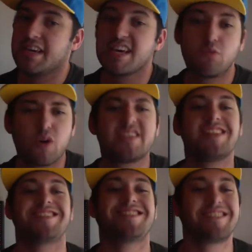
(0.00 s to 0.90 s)
He wasn't
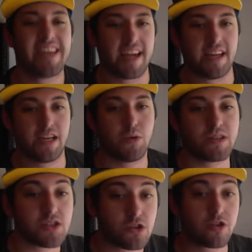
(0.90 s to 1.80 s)
insane, he
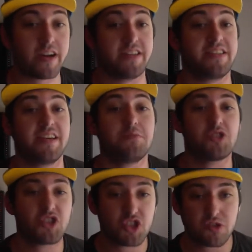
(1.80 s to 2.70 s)
wasn't crazy, he
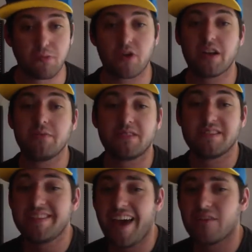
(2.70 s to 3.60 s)
was smart, he was
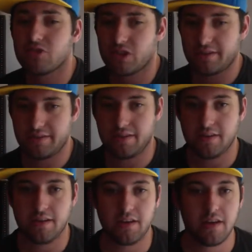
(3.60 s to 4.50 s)
intelligent.
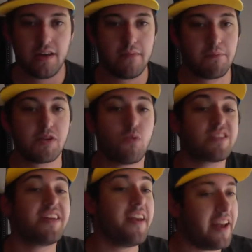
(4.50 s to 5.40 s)
But he
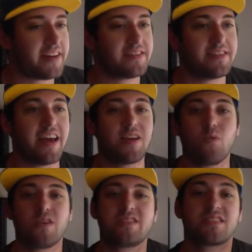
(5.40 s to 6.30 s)
wasn't nuts, and he
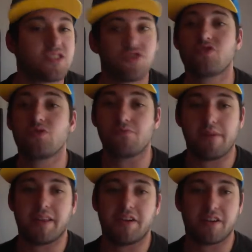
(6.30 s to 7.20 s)
wasn't consumed
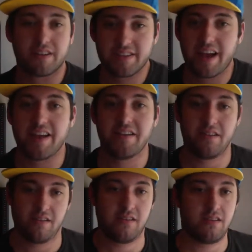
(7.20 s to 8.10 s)
by the dark side.
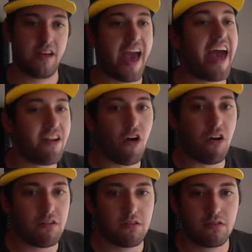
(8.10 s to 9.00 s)
At all.